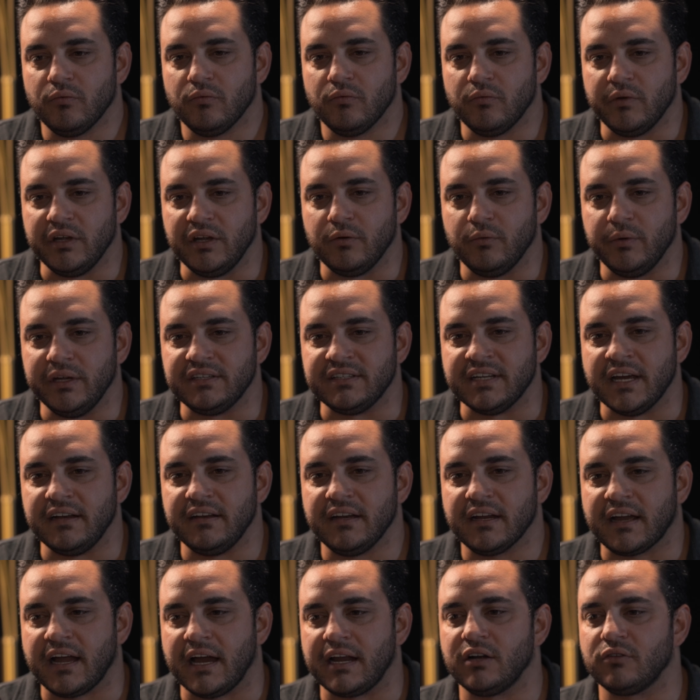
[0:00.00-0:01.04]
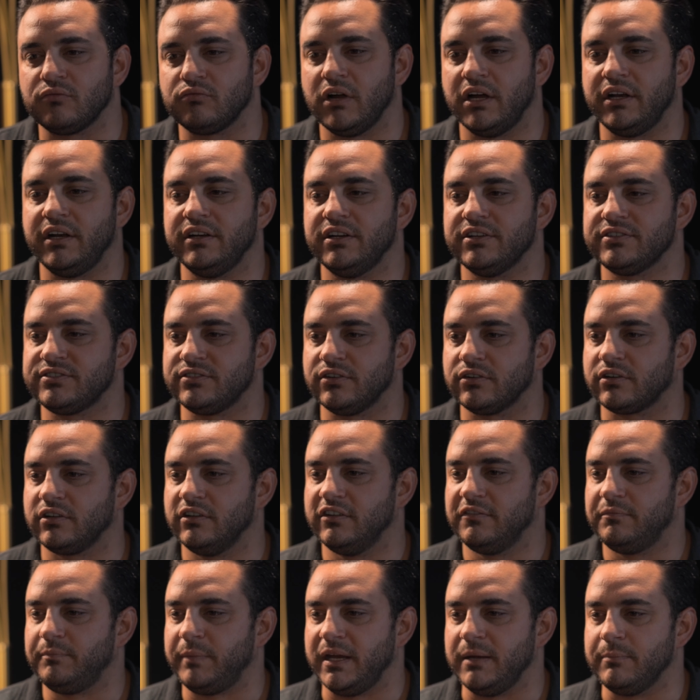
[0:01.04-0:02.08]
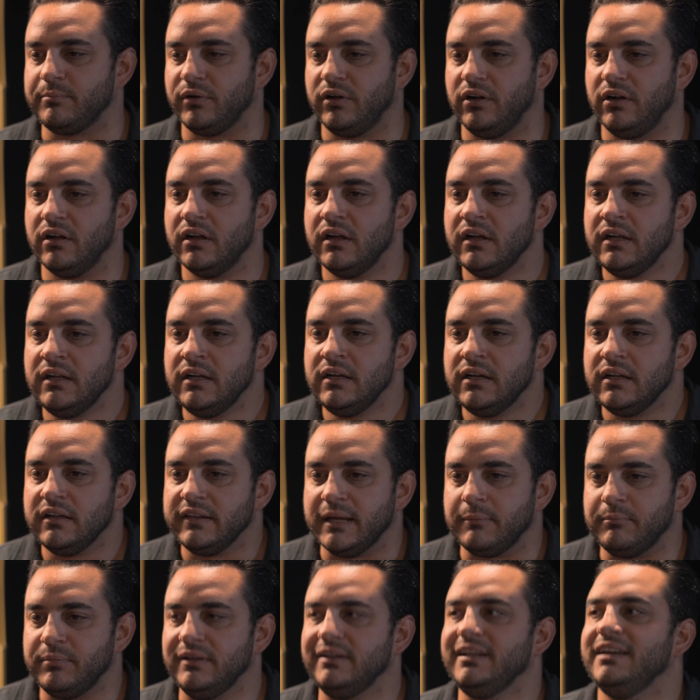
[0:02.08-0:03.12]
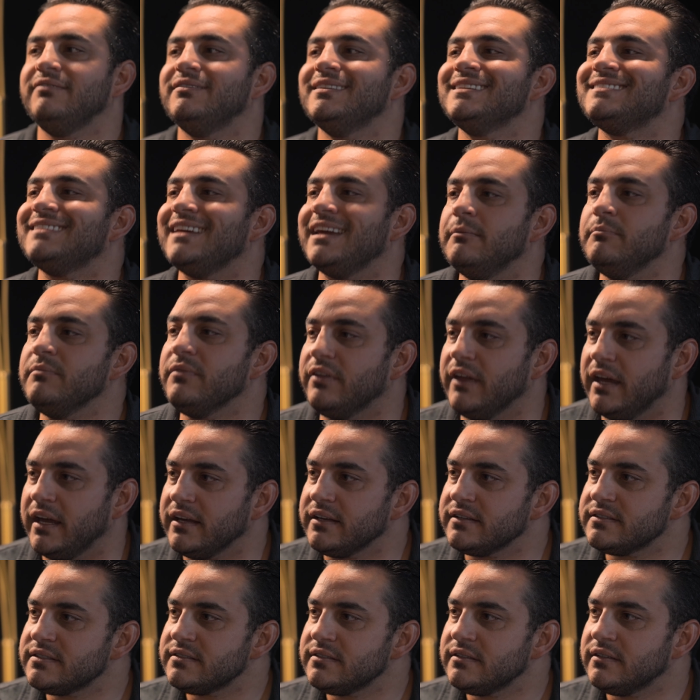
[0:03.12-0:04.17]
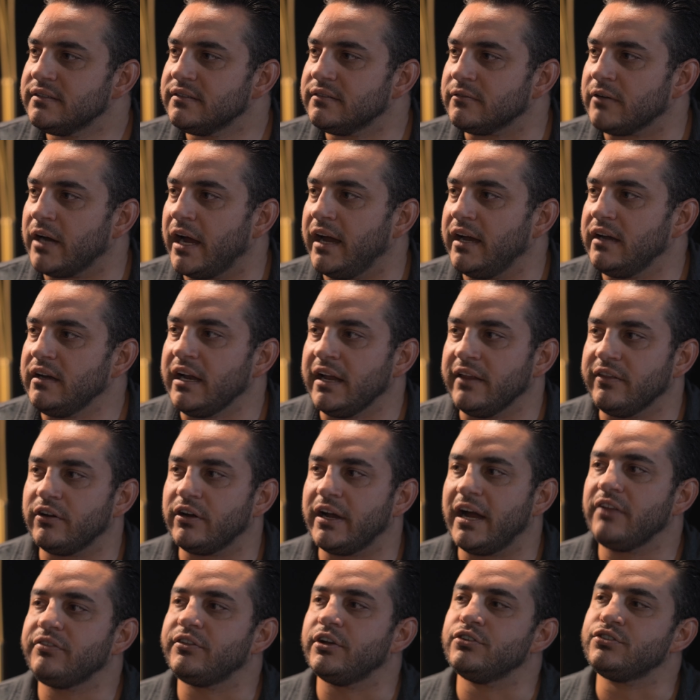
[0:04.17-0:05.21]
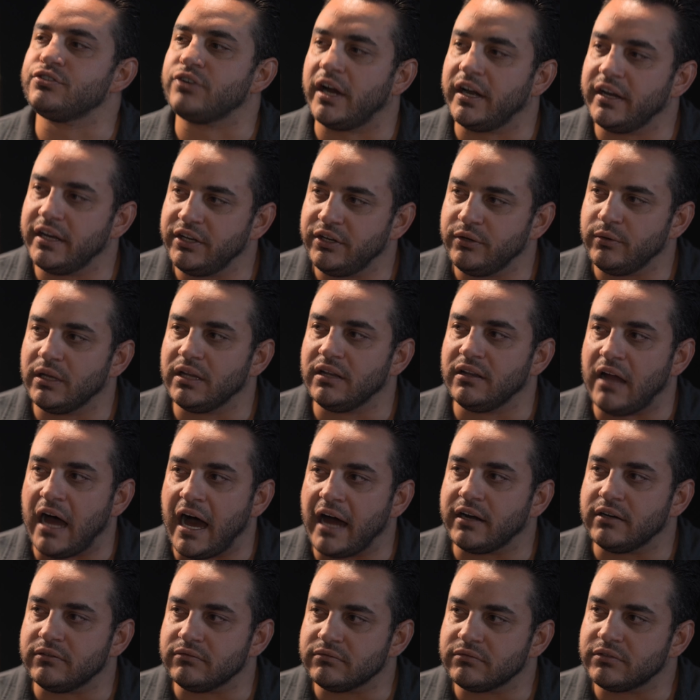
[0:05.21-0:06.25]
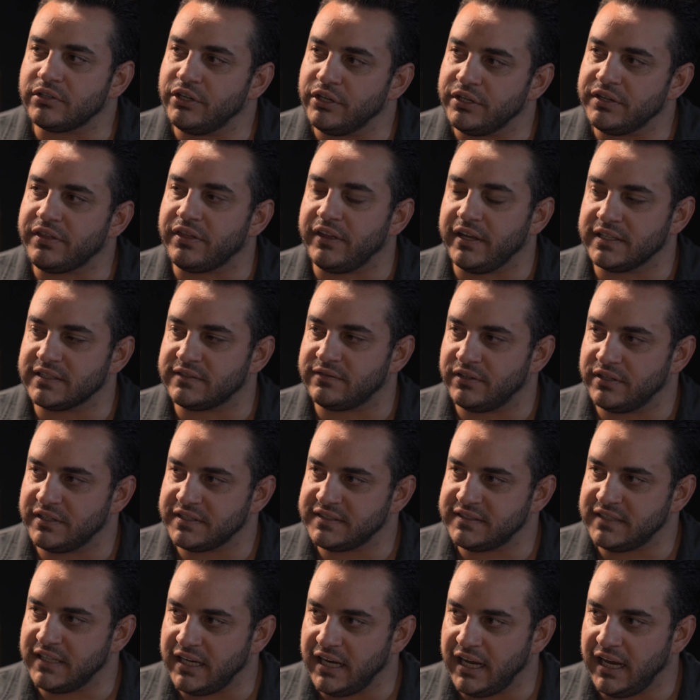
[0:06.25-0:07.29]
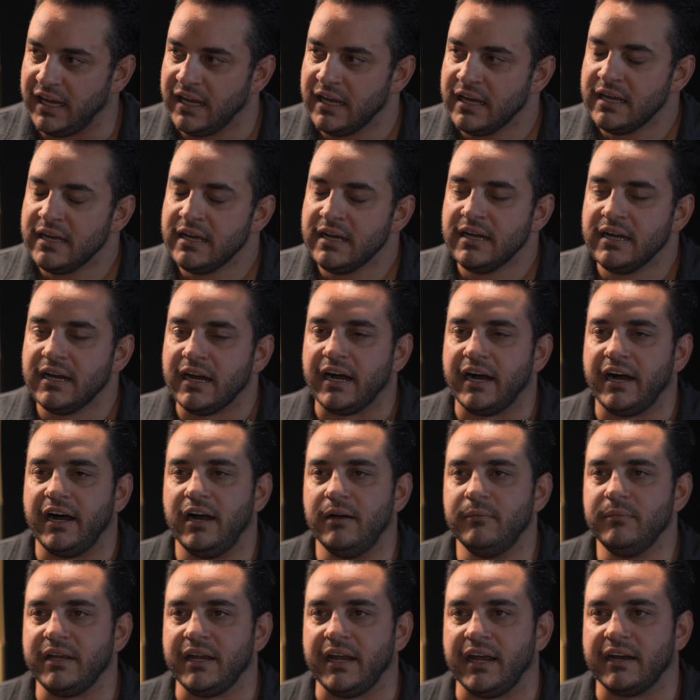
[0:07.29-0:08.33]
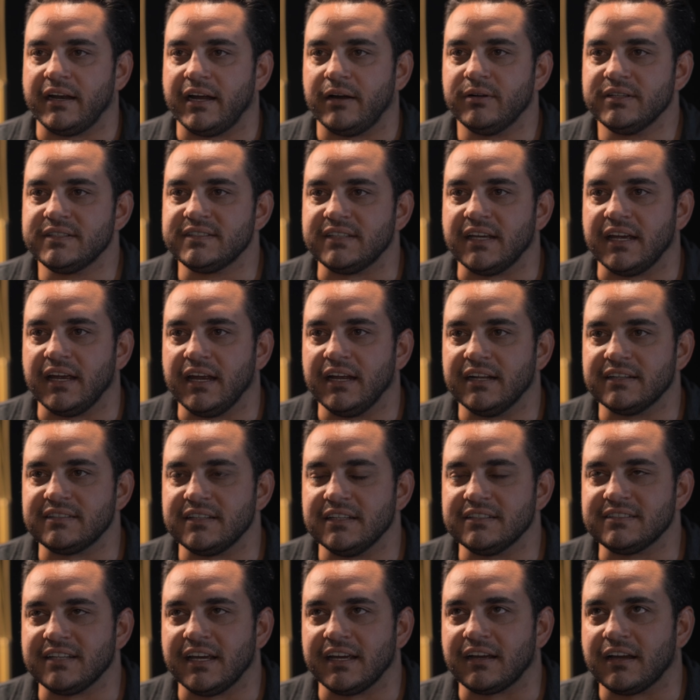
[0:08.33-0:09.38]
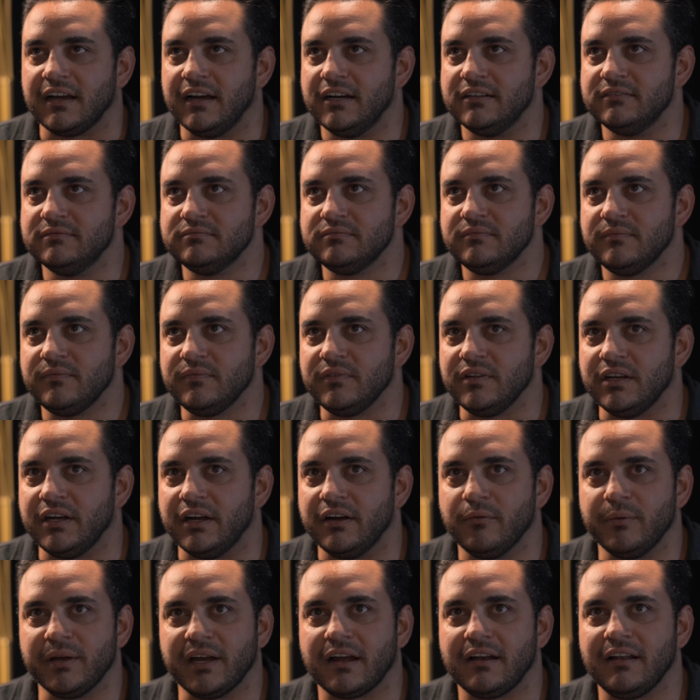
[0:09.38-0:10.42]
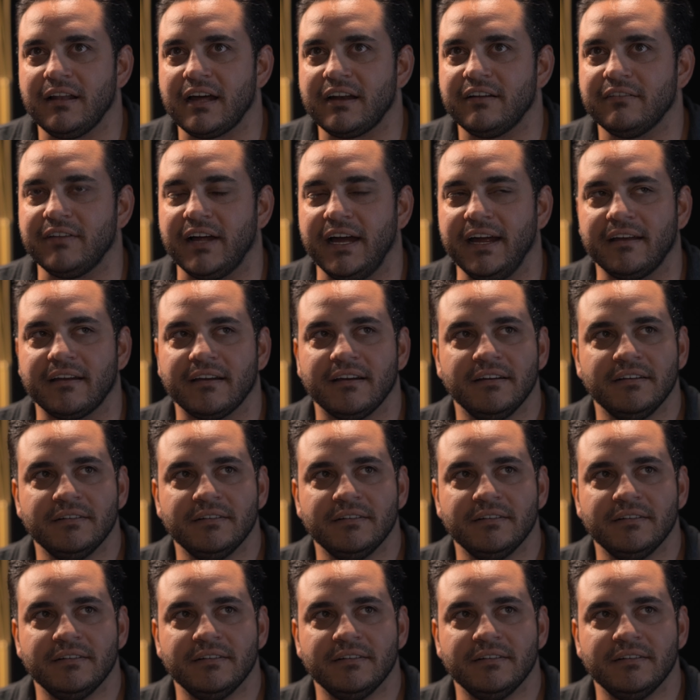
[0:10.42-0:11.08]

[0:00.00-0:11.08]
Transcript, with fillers: we we tend to kind of run in a circle of people that believe the same things, right? Yeah. And they're out there trying to do a lot of good things for the city. Um, and I would say it's it's like a you know we got a lot of like